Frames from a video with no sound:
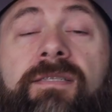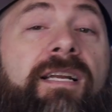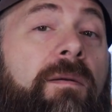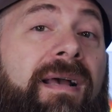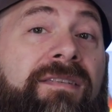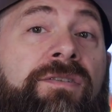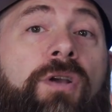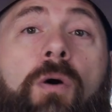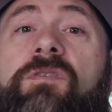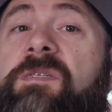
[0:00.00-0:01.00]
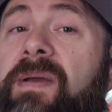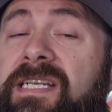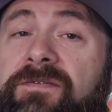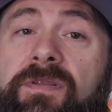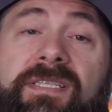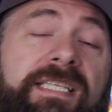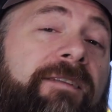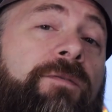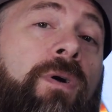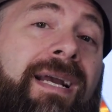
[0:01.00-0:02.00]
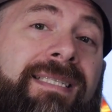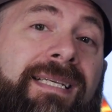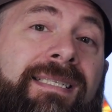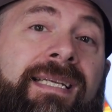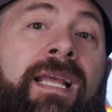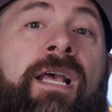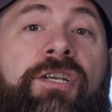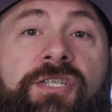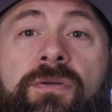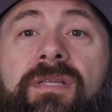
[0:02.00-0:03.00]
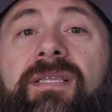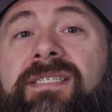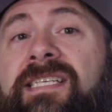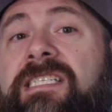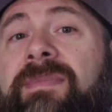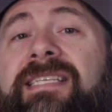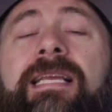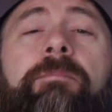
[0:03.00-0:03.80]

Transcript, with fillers: TerraMaster's own specs for the D4 SSD show that the system has